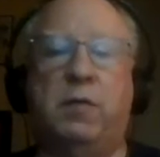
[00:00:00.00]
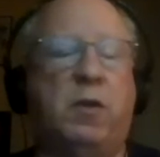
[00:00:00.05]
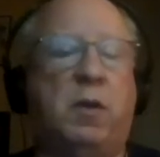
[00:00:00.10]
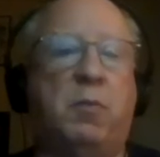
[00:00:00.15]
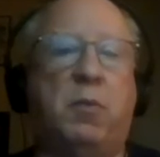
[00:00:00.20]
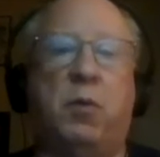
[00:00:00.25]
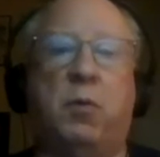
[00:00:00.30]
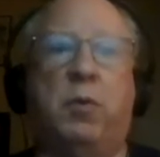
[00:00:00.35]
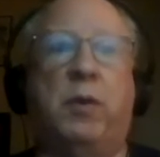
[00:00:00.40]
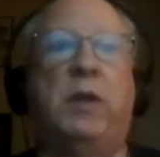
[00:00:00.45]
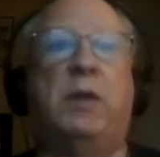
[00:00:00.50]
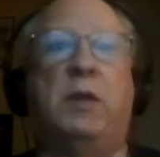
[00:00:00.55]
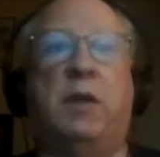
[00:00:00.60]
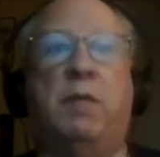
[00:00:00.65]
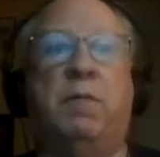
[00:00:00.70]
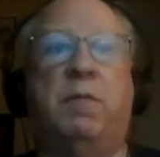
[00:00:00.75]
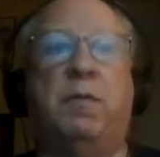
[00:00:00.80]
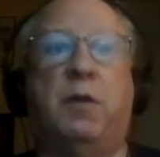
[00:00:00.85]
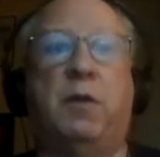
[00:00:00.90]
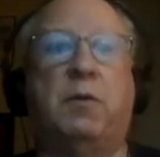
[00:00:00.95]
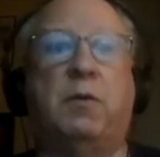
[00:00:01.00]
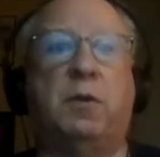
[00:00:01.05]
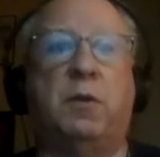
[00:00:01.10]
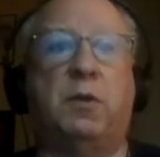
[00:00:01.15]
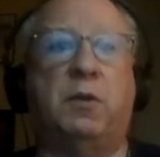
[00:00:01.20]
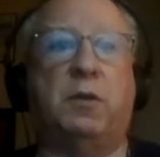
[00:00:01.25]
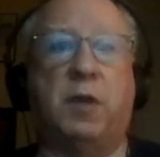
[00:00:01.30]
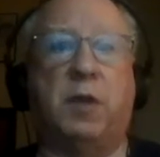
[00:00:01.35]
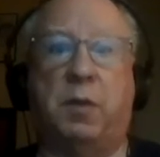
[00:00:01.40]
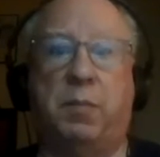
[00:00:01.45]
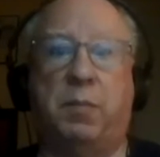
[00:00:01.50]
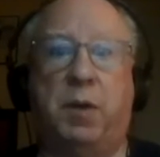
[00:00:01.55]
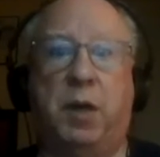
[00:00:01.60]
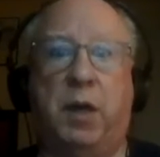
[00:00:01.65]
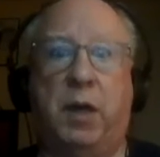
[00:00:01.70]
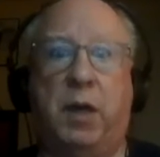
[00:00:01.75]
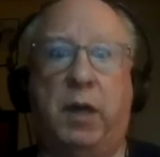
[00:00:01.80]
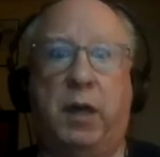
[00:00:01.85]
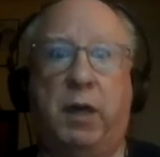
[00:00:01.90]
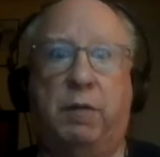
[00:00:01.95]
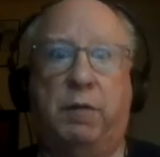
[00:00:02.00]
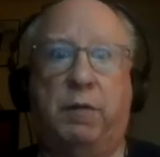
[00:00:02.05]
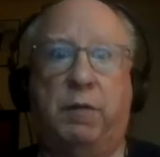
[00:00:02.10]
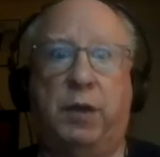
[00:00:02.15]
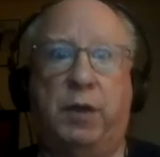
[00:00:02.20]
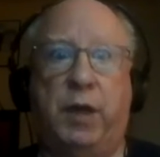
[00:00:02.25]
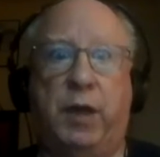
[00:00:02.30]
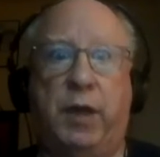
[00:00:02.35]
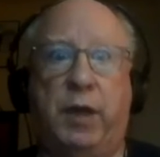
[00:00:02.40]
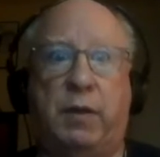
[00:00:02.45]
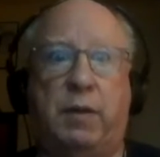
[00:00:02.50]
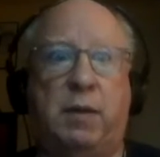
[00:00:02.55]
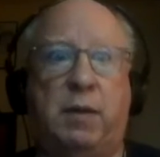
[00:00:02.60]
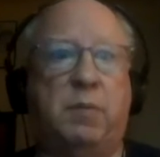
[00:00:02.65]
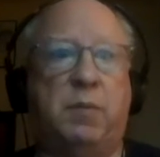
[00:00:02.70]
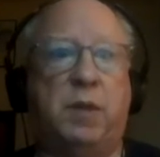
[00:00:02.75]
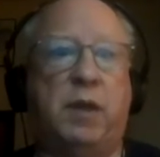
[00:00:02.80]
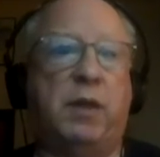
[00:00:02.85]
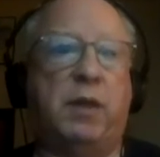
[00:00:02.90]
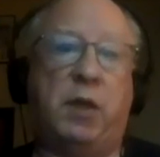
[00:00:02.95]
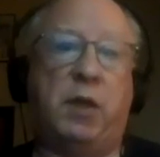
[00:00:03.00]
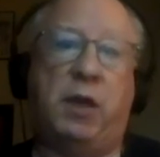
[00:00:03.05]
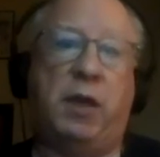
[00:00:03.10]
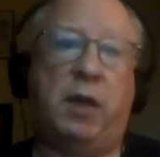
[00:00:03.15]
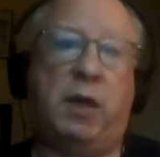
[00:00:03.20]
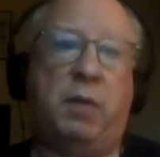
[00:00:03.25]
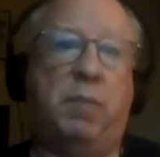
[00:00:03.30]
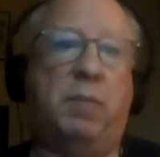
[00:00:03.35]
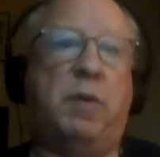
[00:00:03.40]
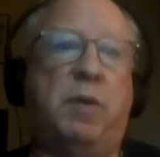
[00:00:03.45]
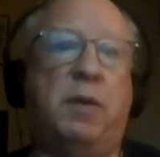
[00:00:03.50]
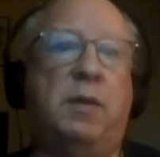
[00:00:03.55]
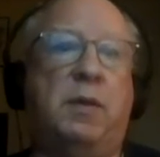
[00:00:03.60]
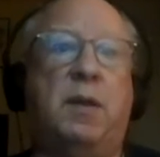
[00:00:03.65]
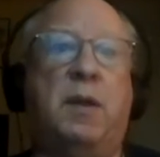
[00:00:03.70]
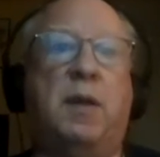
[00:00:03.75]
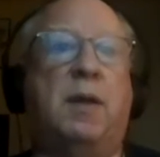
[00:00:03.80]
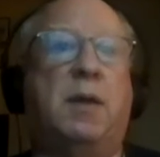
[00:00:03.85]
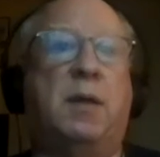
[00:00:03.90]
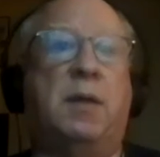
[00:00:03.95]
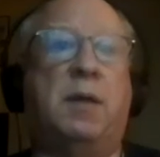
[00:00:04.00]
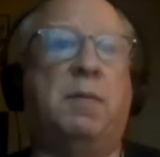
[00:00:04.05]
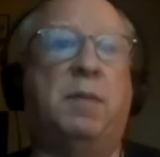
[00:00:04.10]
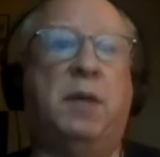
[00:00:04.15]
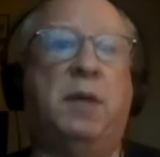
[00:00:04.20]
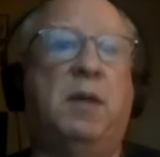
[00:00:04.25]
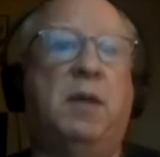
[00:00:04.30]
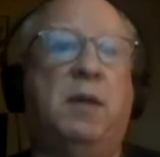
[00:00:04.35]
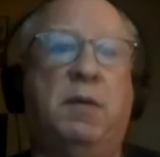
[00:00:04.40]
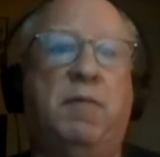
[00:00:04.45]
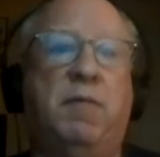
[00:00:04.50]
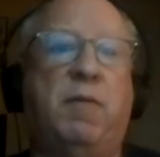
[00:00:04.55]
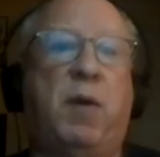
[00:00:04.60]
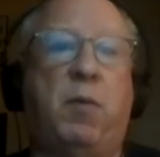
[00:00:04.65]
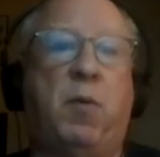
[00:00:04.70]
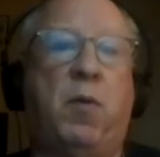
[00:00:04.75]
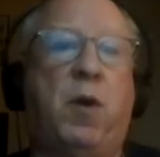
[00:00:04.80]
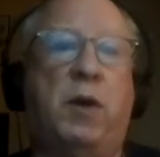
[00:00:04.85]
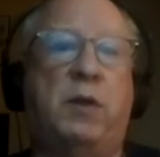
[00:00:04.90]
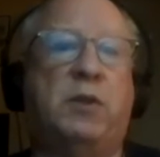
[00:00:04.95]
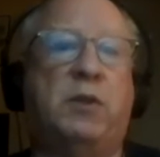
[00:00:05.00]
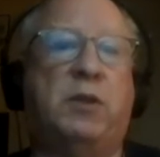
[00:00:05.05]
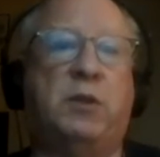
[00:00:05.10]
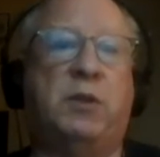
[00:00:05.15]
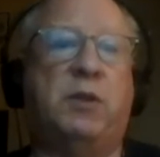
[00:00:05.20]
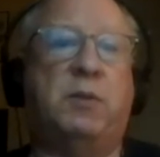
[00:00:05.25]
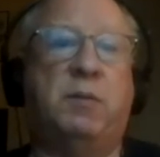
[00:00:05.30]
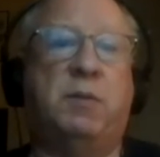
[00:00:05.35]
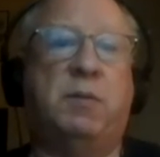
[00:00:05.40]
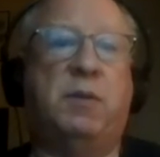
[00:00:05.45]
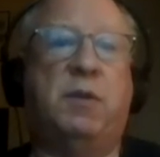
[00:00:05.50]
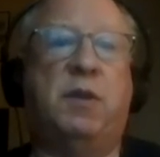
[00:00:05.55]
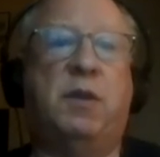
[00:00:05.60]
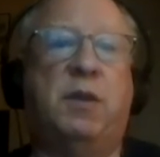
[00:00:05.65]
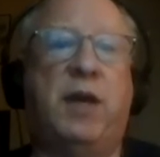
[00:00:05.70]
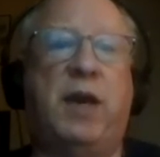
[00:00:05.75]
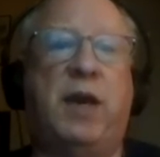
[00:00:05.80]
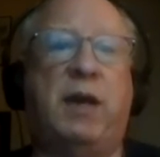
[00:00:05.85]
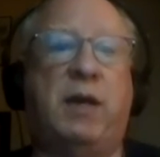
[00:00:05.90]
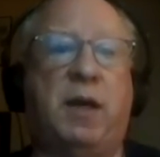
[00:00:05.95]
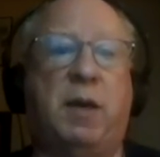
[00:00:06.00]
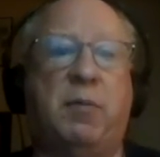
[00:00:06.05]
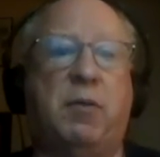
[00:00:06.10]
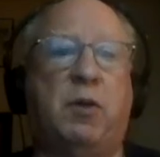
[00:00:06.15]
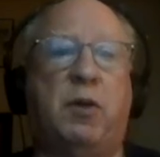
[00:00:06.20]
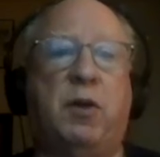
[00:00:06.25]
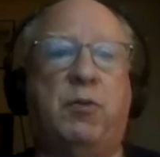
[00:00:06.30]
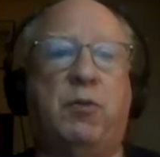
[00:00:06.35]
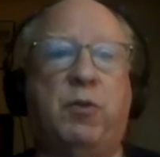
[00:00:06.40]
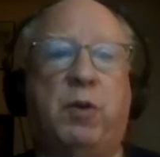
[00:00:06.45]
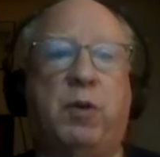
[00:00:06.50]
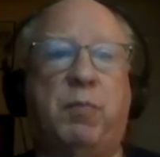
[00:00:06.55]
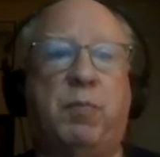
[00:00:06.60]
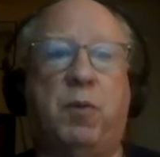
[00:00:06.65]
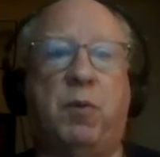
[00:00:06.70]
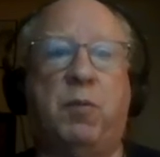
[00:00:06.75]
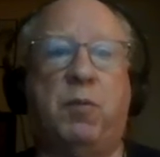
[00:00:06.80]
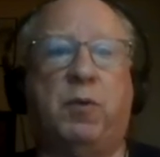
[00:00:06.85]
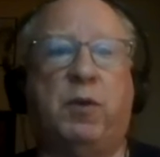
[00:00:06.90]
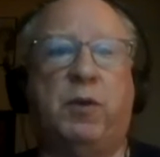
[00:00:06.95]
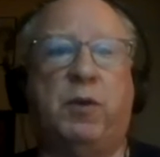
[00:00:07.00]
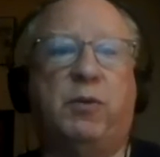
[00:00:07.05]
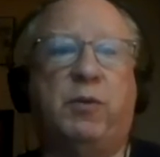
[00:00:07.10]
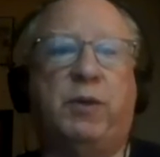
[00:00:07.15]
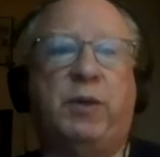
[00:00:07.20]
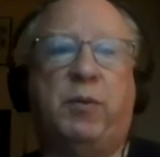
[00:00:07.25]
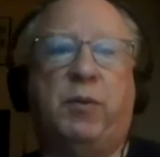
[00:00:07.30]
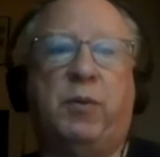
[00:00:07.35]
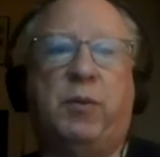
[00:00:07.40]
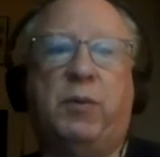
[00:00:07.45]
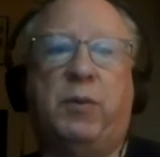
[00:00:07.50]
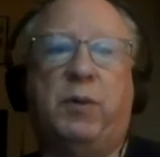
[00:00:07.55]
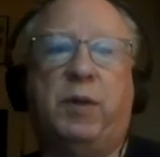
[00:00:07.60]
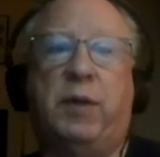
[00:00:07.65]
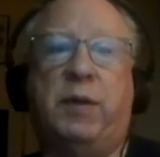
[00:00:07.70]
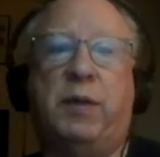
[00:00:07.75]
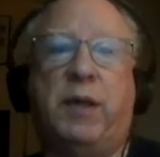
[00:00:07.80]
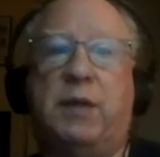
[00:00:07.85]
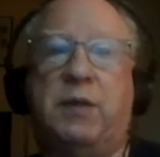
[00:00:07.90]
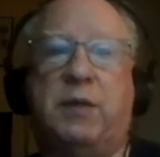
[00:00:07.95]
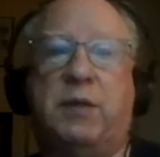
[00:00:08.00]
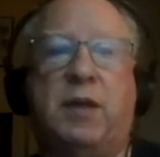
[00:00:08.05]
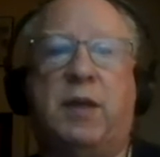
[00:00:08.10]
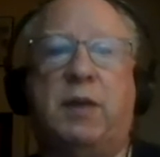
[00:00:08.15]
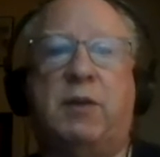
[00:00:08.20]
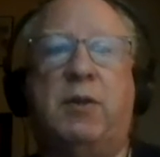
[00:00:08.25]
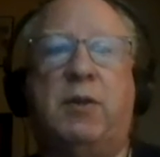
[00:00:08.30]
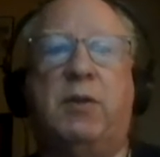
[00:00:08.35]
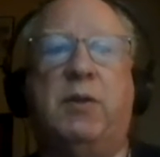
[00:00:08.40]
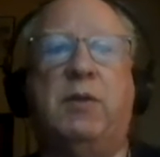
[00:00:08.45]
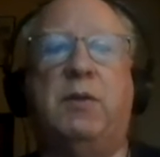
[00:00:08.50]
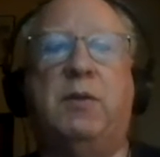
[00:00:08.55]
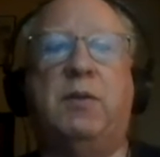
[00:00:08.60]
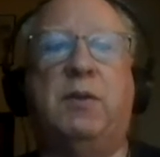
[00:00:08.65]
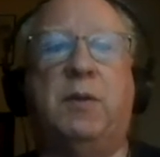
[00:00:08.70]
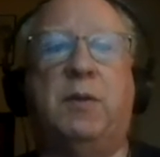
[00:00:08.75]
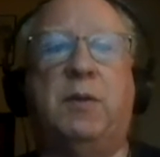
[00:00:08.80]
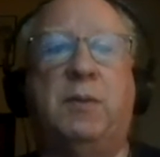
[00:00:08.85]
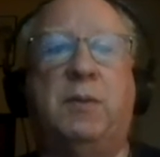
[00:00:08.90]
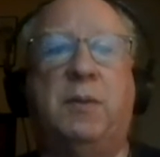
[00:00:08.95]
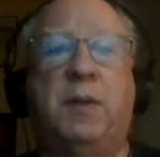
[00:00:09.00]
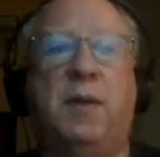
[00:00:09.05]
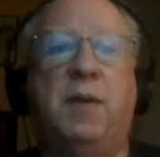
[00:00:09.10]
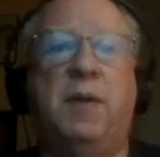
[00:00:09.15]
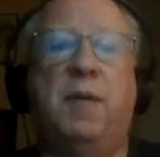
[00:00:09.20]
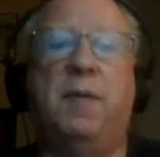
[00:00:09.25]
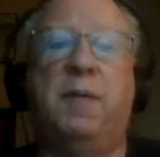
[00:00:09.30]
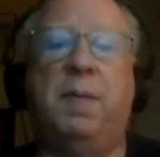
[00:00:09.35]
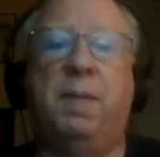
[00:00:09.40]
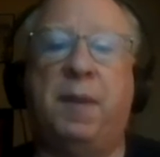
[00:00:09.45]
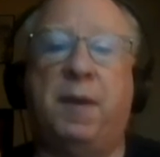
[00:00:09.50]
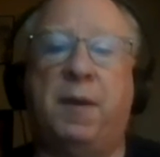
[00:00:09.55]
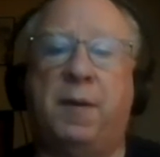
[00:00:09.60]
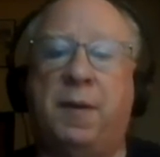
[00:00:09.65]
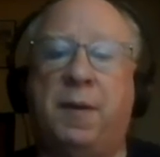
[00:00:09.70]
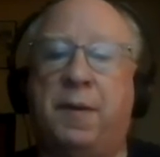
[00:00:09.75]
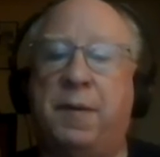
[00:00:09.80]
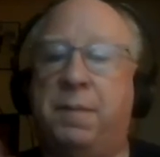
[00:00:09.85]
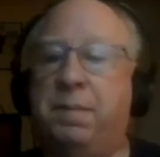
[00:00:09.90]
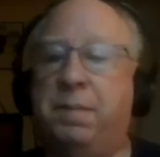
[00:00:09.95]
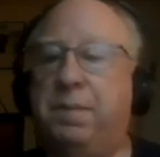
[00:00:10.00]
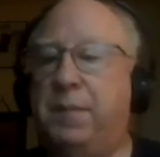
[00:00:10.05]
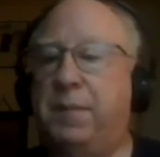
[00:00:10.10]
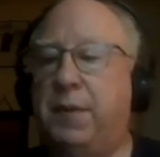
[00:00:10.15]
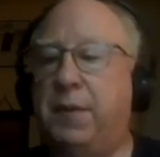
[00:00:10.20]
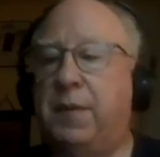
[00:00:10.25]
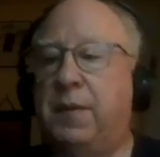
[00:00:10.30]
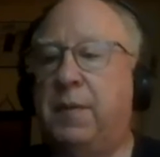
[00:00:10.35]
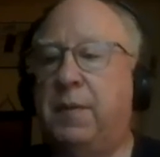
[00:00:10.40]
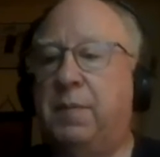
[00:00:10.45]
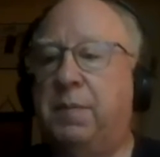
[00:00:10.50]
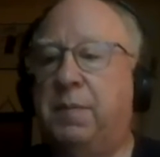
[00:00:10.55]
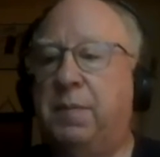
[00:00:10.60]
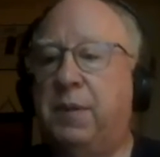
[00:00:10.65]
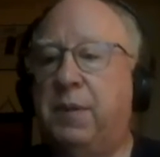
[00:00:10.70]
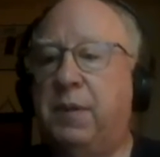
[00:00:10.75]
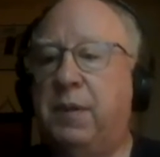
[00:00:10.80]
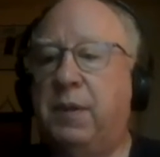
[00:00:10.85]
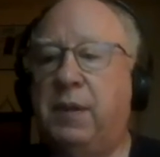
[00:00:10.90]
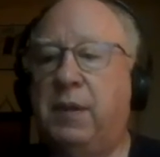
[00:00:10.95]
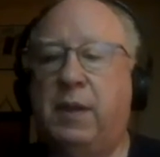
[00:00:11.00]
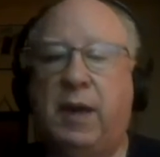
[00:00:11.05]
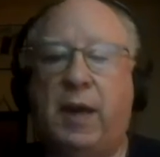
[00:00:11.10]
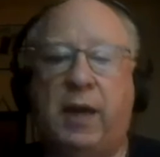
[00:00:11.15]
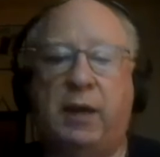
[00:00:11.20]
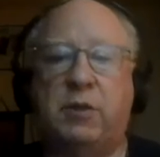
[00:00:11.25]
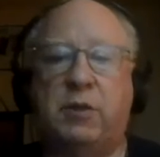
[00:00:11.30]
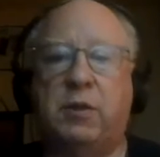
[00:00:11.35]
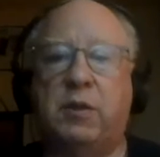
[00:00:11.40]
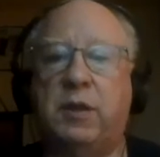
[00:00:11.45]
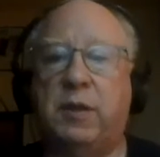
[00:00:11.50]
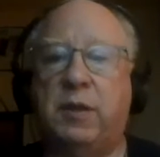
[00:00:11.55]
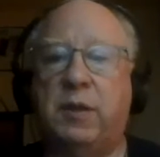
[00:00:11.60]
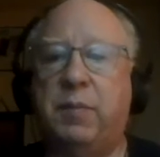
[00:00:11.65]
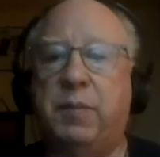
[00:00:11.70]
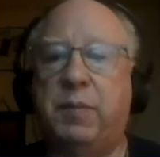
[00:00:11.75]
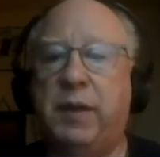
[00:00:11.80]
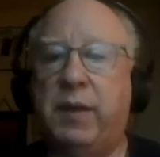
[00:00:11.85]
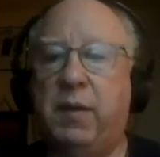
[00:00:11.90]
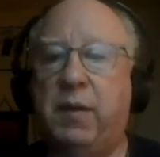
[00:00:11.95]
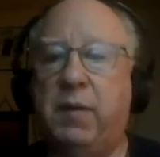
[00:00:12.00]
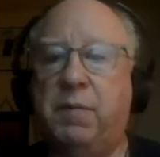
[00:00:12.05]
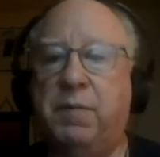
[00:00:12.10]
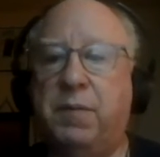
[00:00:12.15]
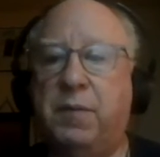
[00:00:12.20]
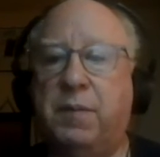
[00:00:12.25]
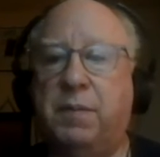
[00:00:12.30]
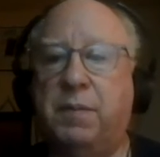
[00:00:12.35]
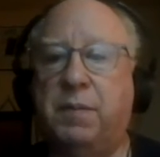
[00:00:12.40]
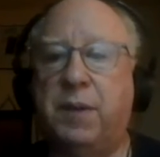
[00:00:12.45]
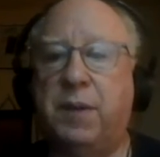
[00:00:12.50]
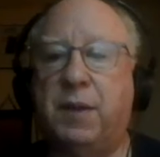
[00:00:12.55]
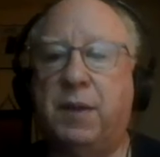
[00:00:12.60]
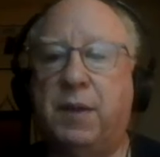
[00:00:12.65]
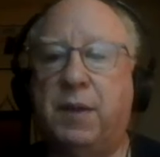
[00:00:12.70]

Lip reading: and some are really flustered. It's like, but I have the deck. I'm like, yeah, but if I watch the deck, I'm going to trip over a tree root, and that's not good. So it actually can be helpful.